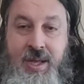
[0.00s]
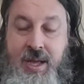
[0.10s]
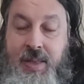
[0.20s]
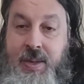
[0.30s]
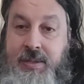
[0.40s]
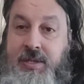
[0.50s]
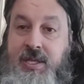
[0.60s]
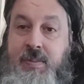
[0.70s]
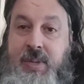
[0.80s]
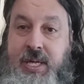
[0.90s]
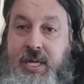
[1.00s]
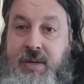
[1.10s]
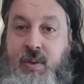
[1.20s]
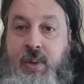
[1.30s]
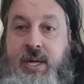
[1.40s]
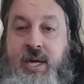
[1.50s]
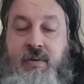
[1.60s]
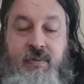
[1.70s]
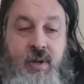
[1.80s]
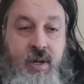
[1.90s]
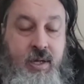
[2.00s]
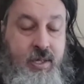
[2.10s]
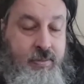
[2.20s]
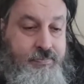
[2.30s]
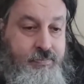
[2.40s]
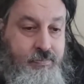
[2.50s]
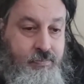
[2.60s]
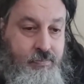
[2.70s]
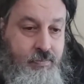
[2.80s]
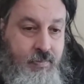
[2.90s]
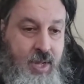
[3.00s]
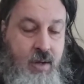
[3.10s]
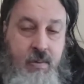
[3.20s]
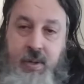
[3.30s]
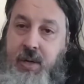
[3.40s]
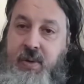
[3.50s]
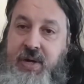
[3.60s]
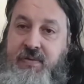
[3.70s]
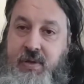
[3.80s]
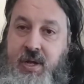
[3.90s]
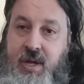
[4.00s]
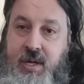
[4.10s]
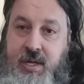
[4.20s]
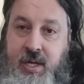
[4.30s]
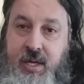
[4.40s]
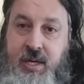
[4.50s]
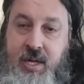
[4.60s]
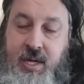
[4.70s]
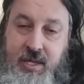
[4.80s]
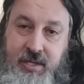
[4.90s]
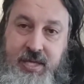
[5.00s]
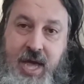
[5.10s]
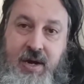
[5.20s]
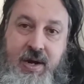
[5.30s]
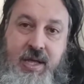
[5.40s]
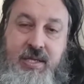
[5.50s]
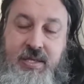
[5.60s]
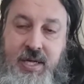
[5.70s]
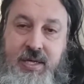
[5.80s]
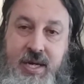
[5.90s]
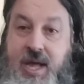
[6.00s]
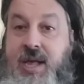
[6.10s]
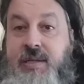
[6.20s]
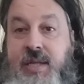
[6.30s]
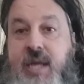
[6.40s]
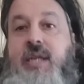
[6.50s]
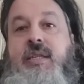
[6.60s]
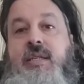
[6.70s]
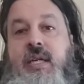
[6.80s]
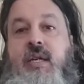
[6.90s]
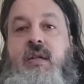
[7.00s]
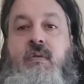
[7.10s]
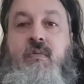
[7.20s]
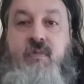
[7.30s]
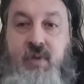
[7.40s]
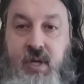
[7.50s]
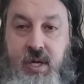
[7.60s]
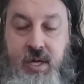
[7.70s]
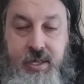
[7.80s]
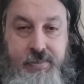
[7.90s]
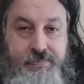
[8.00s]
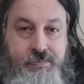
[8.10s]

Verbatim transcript: And this is the beginning of the weekend vlog, where we vlog Saturday and Sunday as a single vlog.